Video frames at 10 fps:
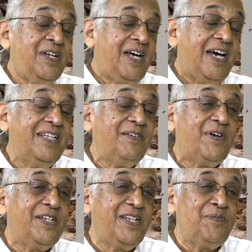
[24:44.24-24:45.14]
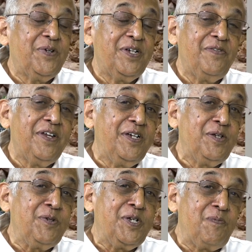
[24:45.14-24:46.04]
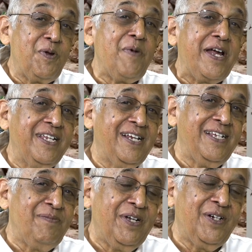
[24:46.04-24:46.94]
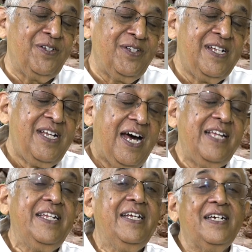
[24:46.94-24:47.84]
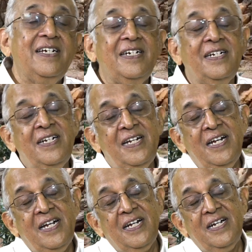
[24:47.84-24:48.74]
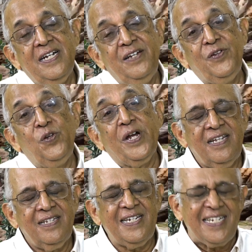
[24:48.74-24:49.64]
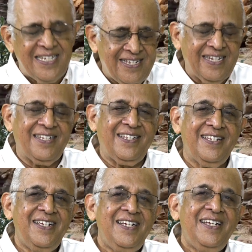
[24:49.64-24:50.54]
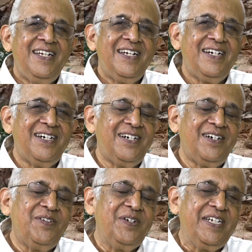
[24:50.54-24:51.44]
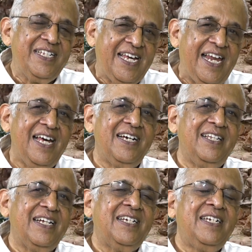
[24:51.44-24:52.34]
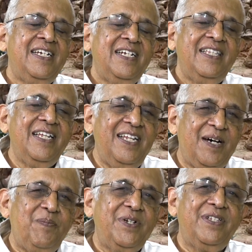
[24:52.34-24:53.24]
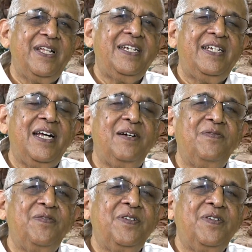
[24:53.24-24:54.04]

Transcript: I think Father has put it very diplomatically, because I think if you look at statistics, it is clear that the numbers that have